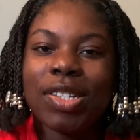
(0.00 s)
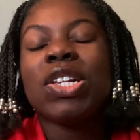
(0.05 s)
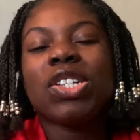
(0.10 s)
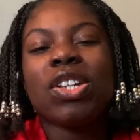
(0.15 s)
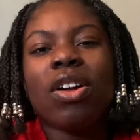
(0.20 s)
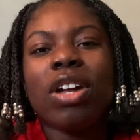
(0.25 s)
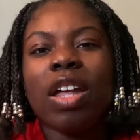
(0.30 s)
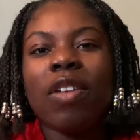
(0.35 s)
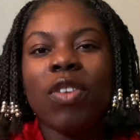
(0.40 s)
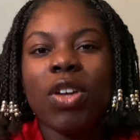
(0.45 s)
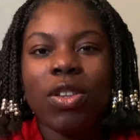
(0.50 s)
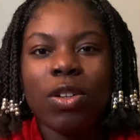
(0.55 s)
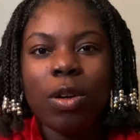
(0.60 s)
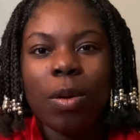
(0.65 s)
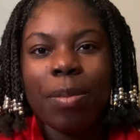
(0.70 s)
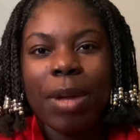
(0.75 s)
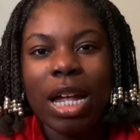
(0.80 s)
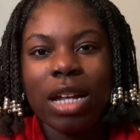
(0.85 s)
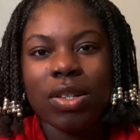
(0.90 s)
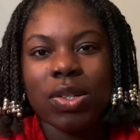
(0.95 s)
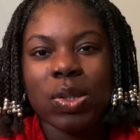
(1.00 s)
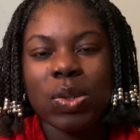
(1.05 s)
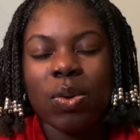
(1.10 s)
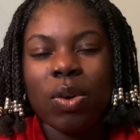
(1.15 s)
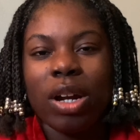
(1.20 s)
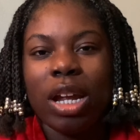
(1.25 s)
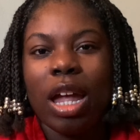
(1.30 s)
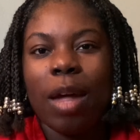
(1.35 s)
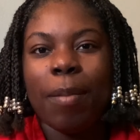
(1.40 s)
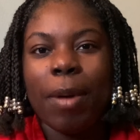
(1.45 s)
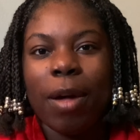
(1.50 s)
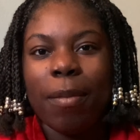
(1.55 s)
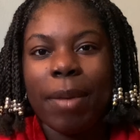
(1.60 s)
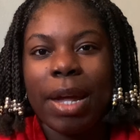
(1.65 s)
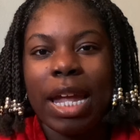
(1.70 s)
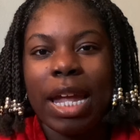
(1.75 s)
So I'll give you a little backstory about my